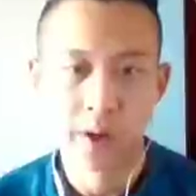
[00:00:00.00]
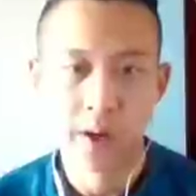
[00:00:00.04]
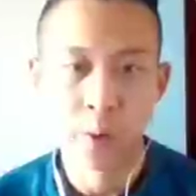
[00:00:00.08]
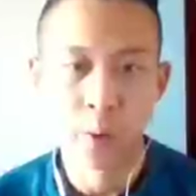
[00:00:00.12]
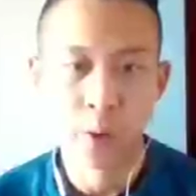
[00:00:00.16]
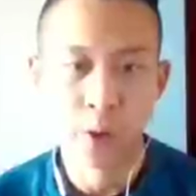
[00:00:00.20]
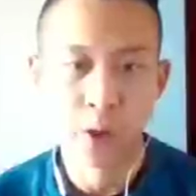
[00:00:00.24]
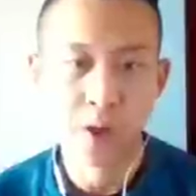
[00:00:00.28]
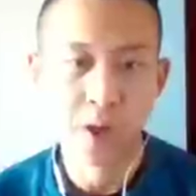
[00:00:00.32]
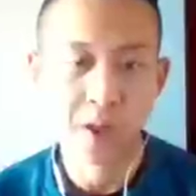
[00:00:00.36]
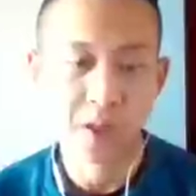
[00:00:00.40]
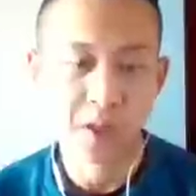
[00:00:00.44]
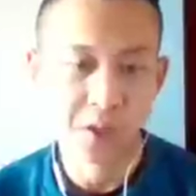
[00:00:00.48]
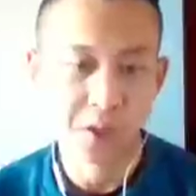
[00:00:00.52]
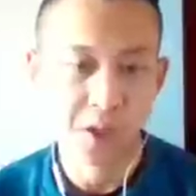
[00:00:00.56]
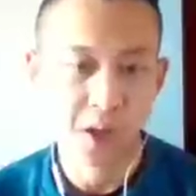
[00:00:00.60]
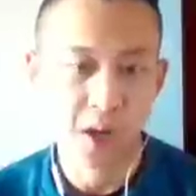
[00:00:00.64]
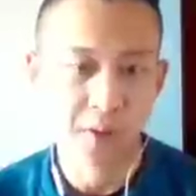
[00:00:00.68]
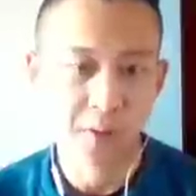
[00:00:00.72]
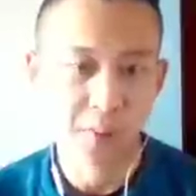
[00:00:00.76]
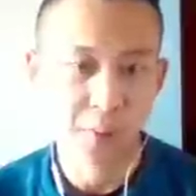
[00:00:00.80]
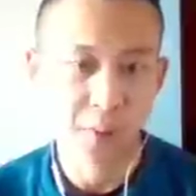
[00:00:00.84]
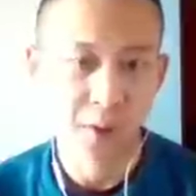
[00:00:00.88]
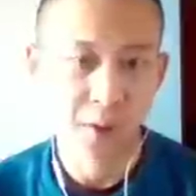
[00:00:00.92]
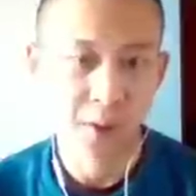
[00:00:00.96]
Or you get the
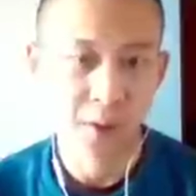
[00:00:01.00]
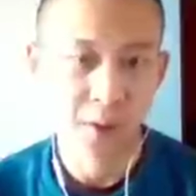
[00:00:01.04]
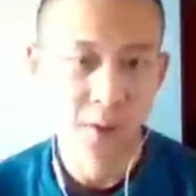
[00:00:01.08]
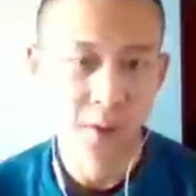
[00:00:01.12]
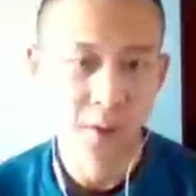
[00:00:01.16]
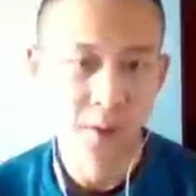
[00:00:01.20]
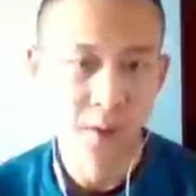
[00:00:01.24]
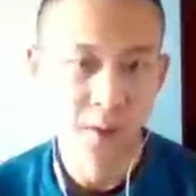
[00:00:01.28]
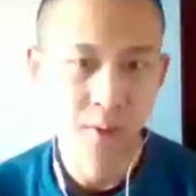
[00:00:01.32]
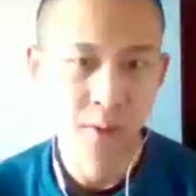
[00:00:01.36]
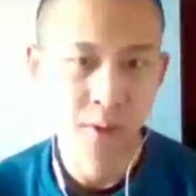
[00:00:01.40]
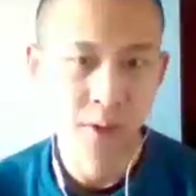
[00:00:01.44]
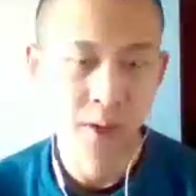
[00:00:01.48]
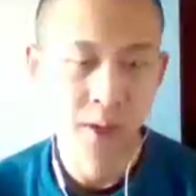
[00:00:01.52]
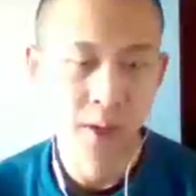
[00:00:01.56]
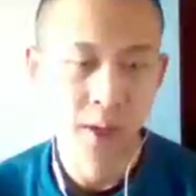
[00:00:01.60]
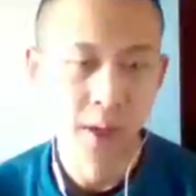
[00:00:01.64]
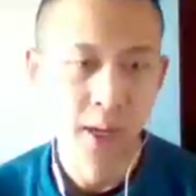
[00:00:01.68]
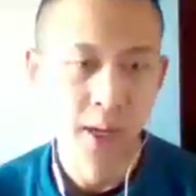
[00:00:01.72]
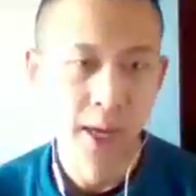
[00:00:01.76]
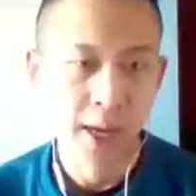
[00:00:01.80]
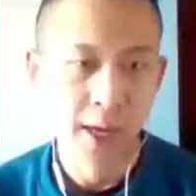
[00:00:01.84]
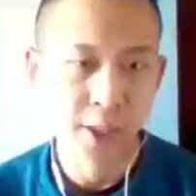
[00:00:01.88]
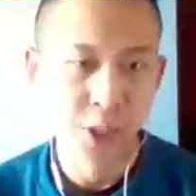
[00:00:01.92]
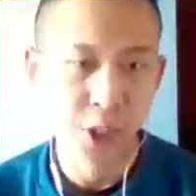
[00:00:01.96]
soft one, right?
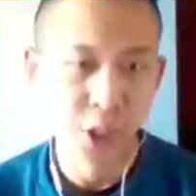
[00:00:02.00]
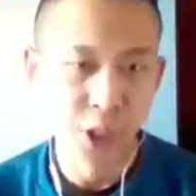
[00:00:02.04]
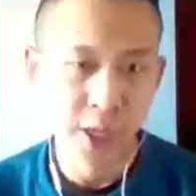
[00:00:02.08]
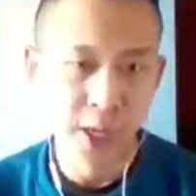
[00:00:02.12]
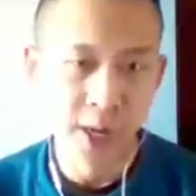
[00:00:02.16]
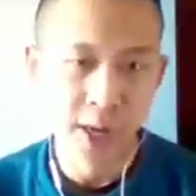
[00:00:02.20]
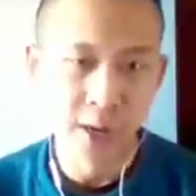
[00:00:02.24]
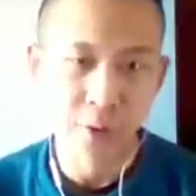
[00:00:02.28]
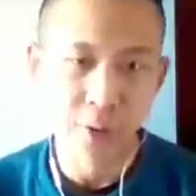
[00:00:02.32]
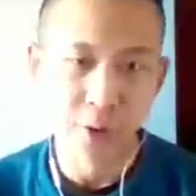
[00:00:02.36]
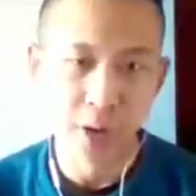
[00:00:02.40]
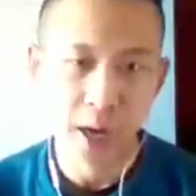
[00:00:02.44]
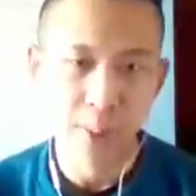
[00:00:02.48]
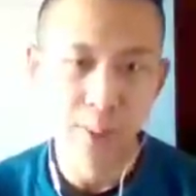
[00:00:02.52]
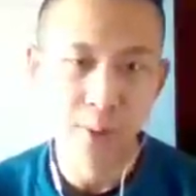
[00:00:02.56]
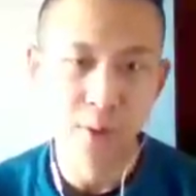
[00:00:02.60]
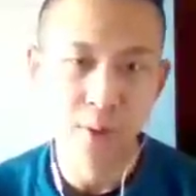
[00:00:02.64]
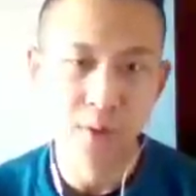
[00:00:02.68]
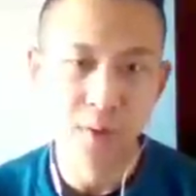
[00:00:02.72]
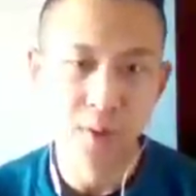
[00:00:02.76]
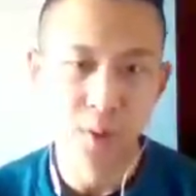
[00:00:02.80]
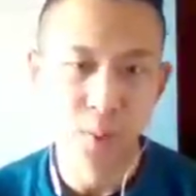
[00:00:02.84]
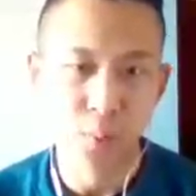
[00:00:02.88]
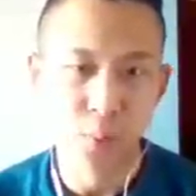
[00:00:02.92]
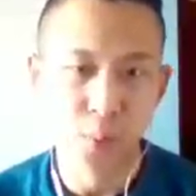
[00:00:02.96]
And she can't grab you
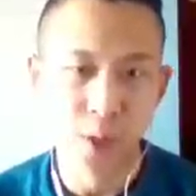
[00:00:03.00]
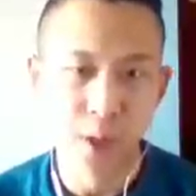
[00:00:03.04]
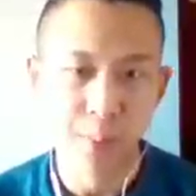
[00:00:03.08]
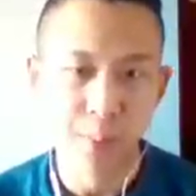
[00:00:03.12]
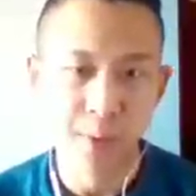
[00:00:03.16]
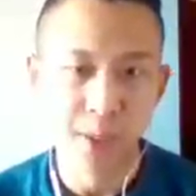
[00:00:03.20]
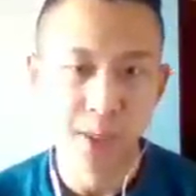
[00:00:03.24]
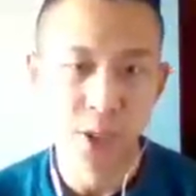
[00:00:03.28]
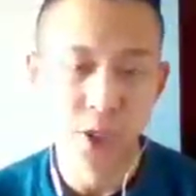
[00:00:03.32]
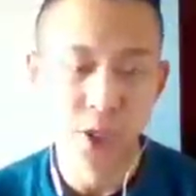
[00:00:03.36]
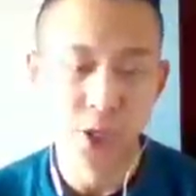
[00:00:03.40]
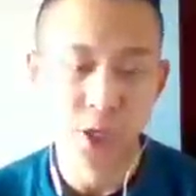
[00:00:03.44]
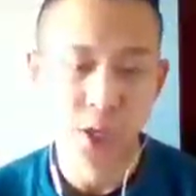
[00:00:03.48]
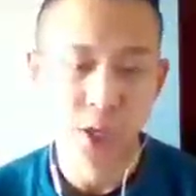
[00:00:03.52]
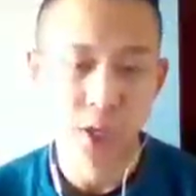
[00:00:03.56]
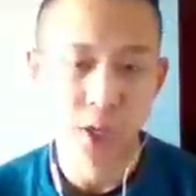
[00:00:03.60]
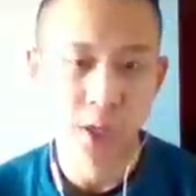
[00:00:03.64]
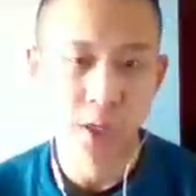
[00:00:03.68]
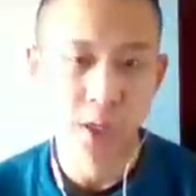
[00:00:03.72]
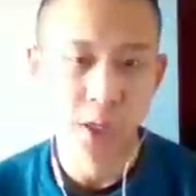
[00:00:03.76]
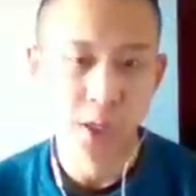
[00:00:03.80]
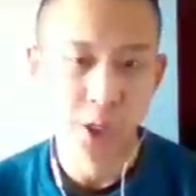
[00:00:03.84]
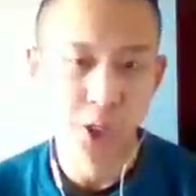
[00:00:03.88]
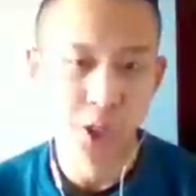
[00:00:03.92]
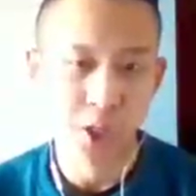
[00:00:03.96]
the way Peach can,
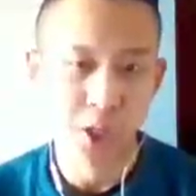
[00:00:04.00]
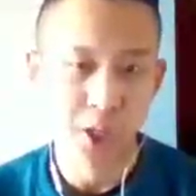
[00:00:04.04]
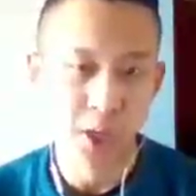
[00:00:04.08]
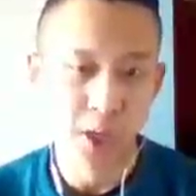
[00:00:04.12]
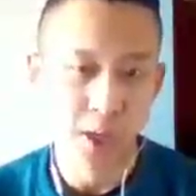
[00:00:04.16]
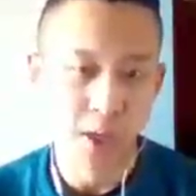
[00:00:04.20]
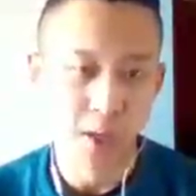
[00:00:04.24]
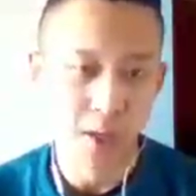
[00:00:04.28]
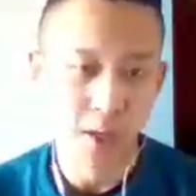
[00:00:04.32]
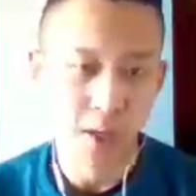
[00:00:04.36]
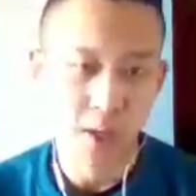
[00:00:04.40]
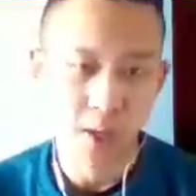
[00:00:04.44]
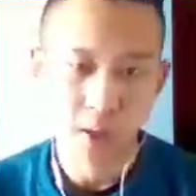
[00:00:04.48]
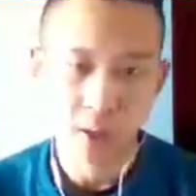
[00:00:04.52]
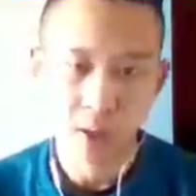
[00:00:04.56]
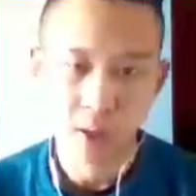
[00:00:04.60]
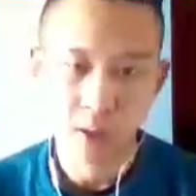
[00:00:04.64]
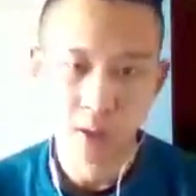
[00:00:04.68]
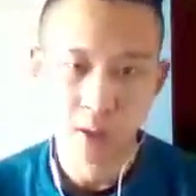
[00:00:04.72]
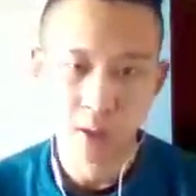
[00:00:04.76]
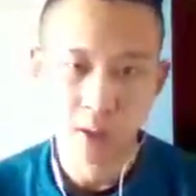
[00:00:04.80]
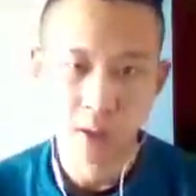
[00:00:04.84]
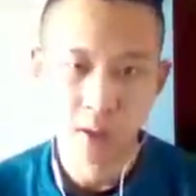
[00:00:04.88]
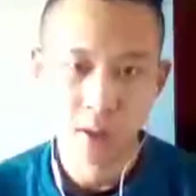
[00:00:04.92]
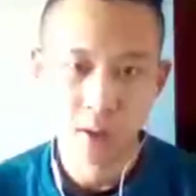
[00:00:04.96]
she can,
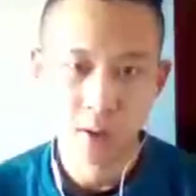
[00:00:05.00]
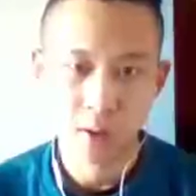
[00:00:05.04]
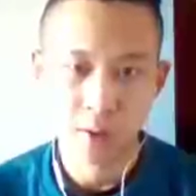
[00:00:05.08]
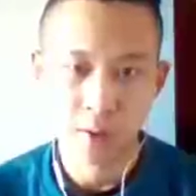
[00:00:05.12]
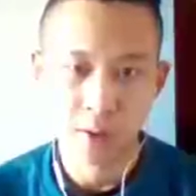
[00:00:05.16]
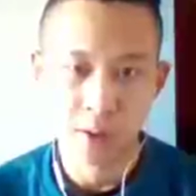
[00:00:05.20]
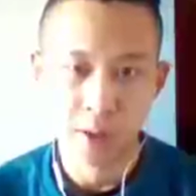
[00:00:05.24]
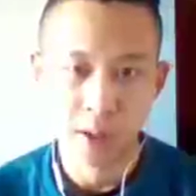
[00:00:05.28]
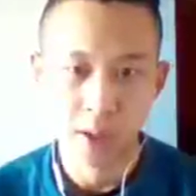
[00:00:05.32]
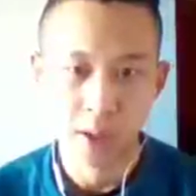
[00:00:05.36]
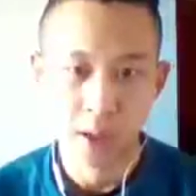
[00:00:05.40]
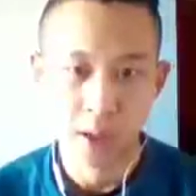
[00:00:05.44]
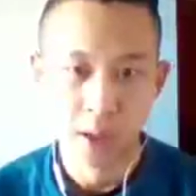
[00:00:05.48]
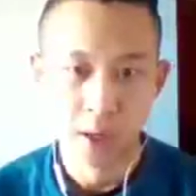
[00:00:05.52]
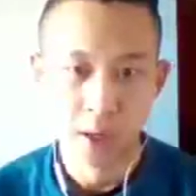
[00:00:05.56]
right?